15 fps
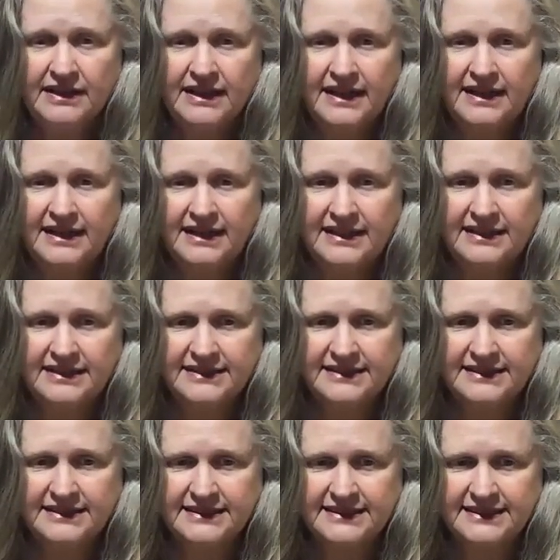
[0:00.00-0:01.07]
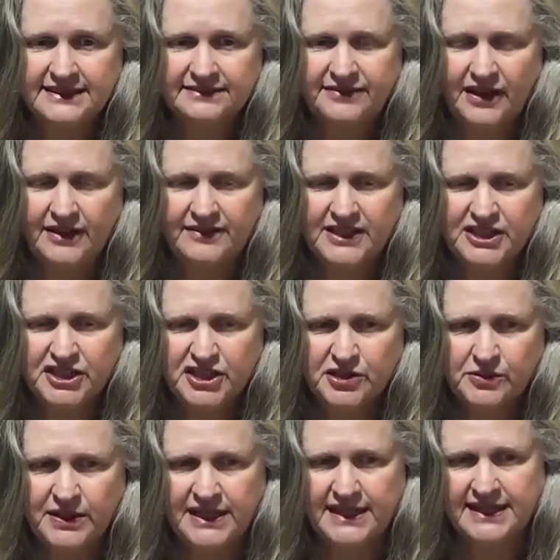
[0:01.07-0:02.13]
5-inch
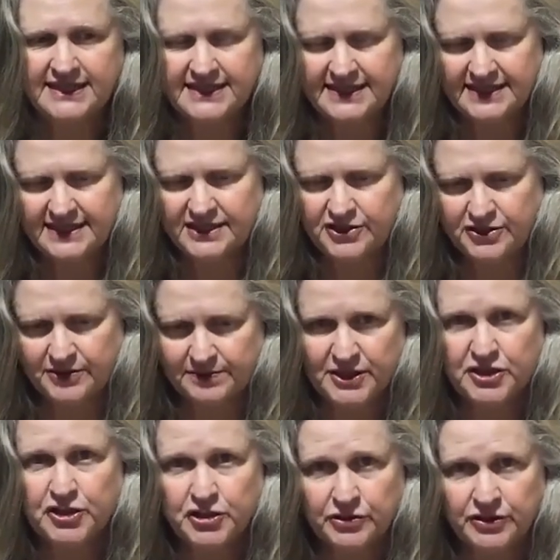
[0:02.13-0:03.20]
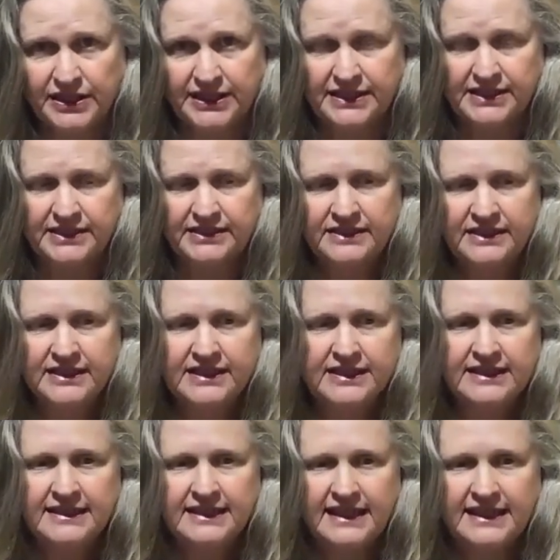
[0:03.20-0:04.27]
squares, strips joined,
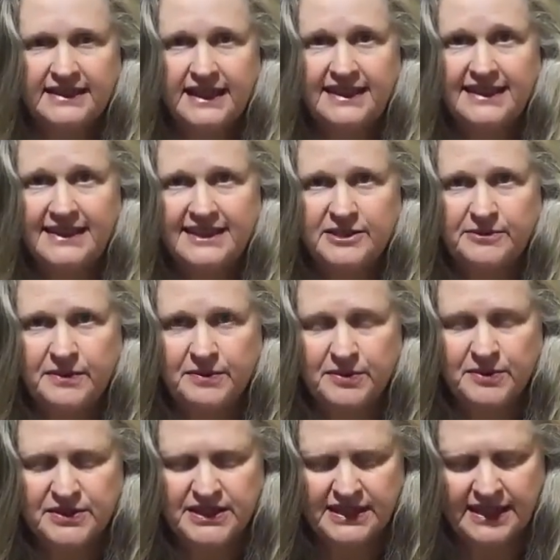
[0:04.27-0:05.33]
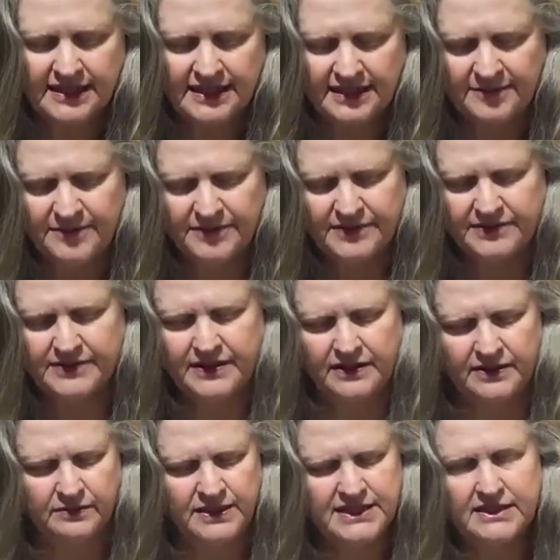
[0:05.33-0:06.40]
and they needed to be put together. So
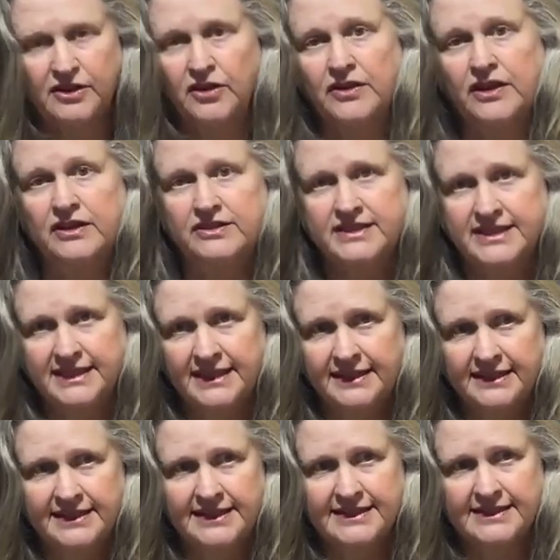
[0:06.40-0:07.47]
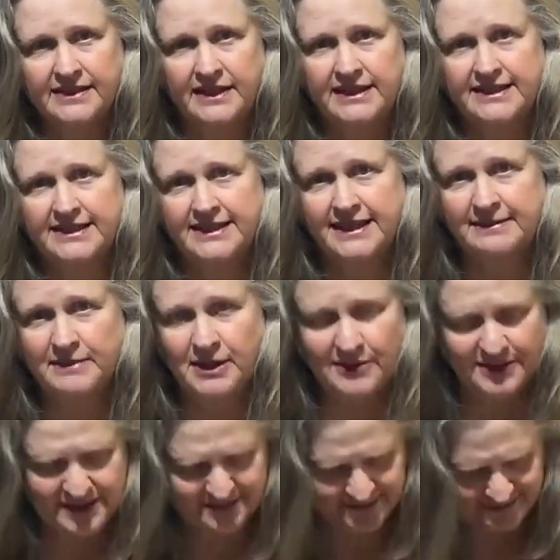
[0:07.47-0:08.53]
once I got those done, I decided to keep
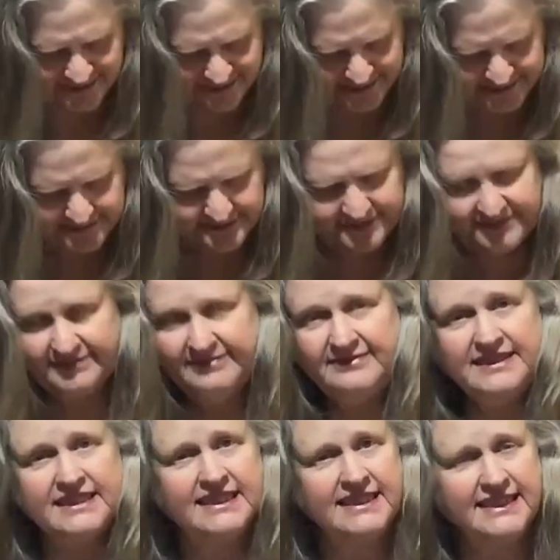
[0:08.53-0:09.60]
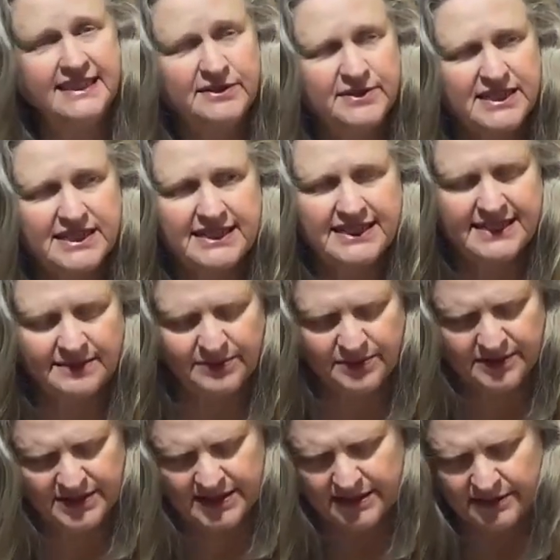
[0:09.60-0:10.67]
going. Again, it was just simple
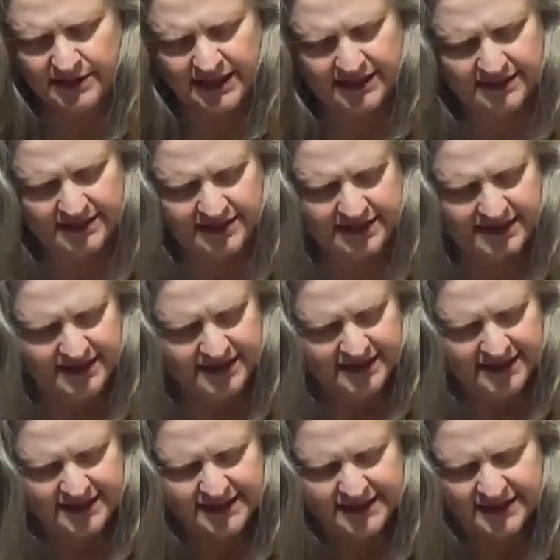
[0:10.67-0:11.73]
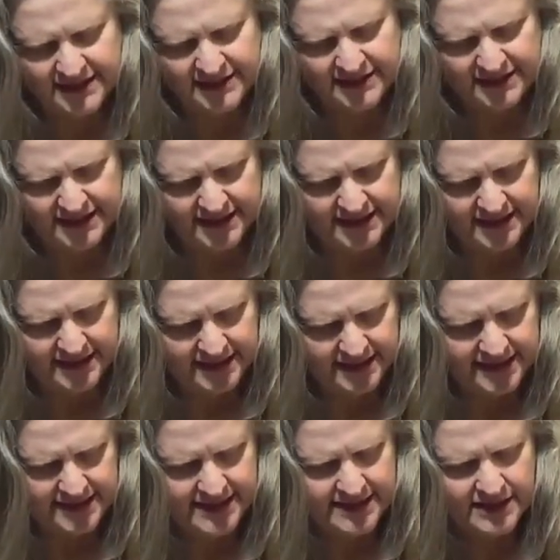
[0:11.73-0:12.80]
sewing, you know.
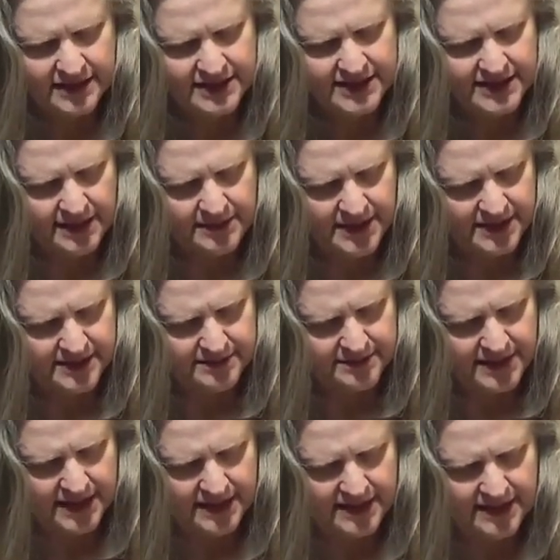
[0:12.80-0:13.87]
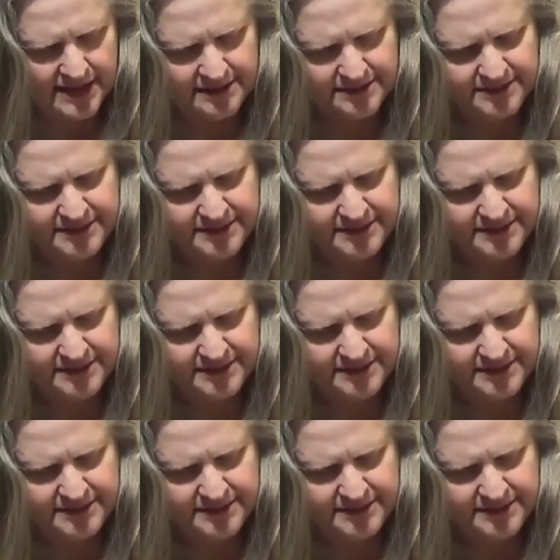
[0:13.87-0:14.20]
And so some of them are